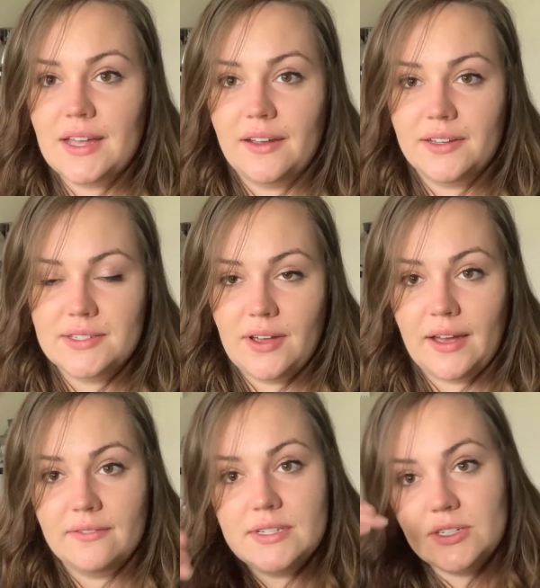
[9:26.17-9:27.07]
I also
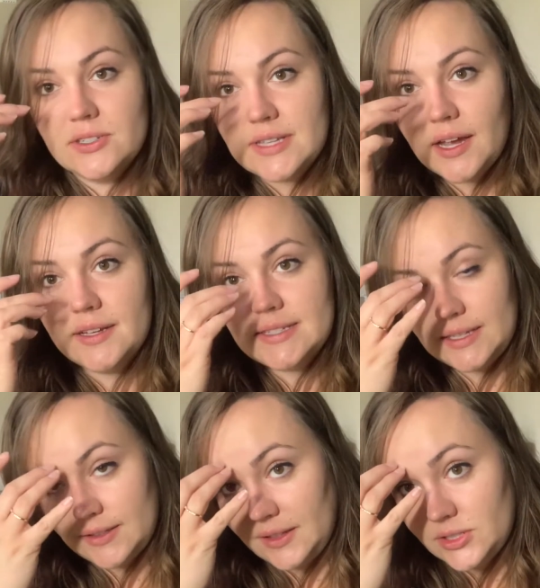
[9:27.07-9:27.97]
have dinner size
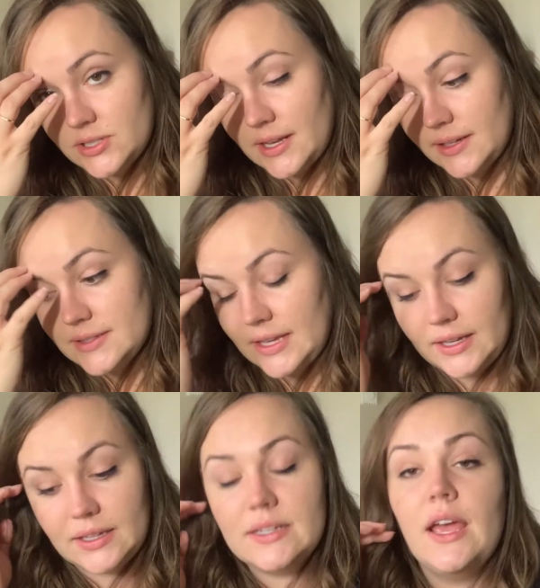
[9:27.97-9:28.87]
and lunch size,
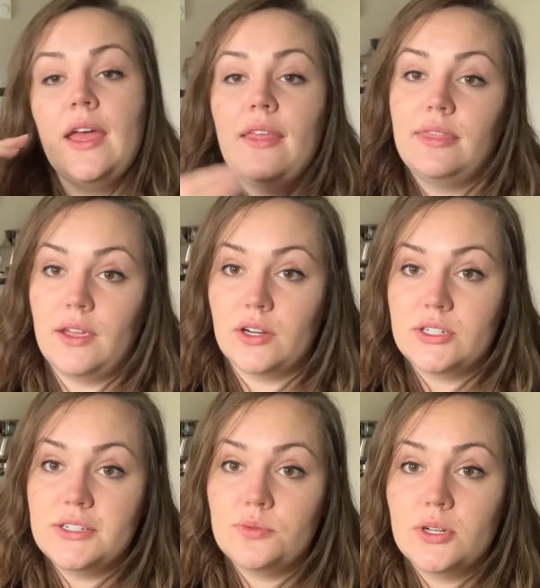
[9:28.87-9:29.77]
and they are
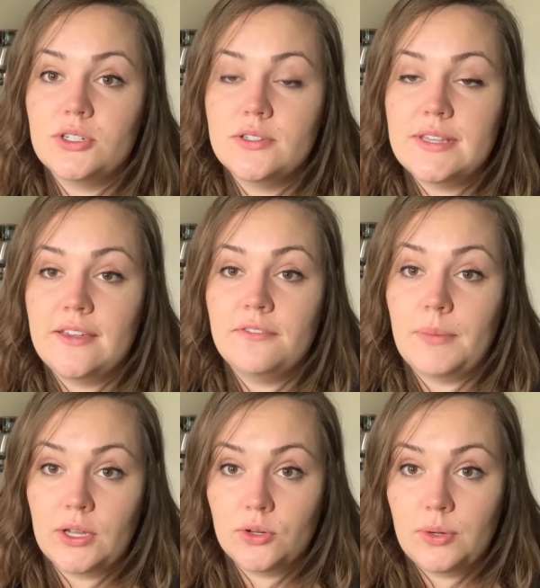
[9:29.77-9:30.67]
dishwasher safe,
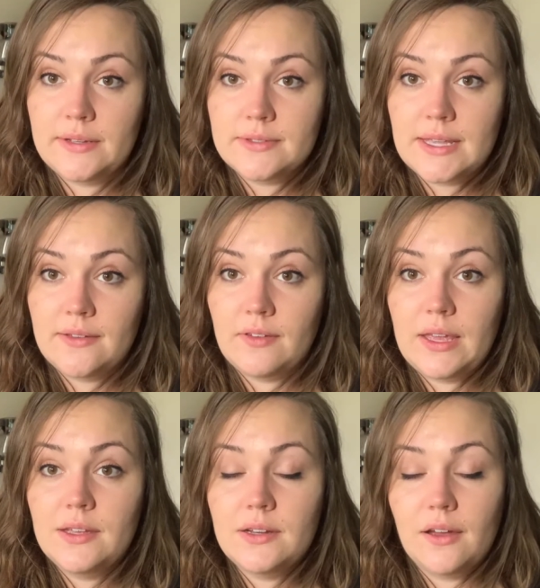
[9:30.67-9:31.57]
microwave safe,
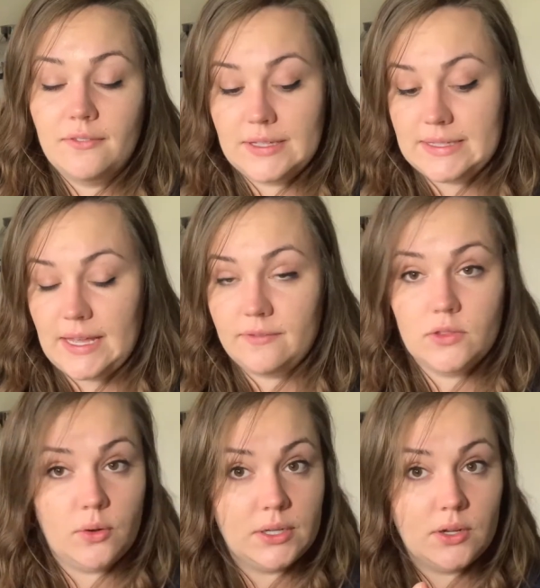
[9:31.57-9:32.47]
and oven safe,
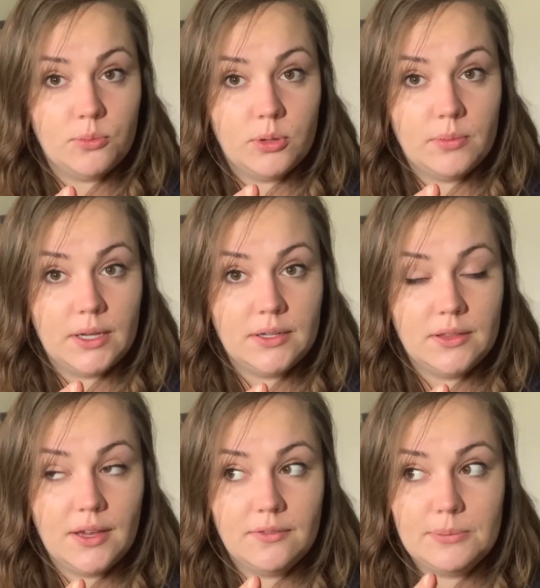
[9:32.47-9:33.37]
though I don't put mine in
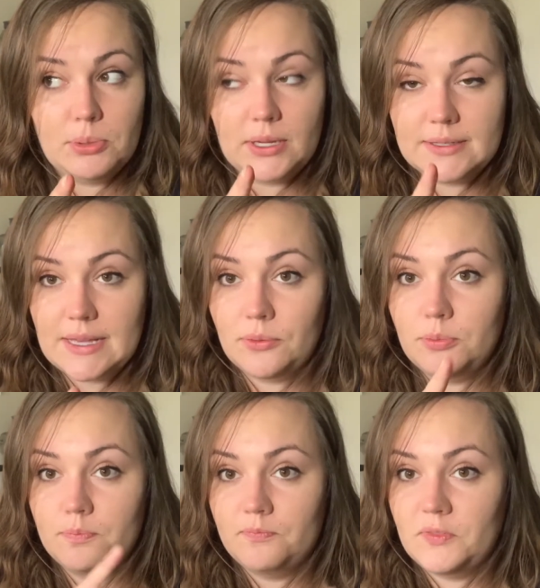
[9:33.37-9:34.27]
the oven because that would
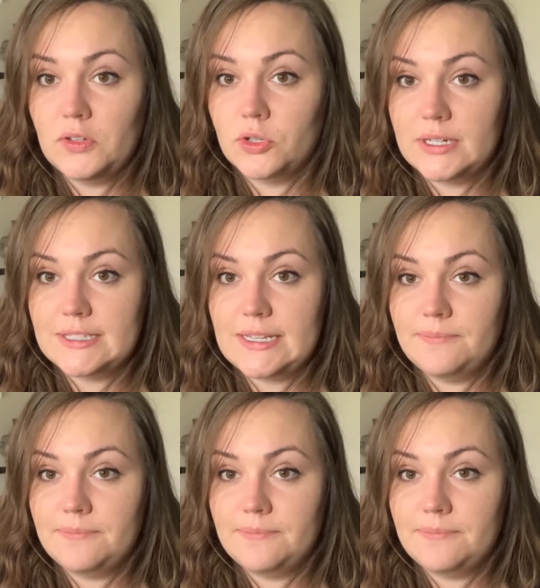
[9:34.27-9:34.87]
feel crazy.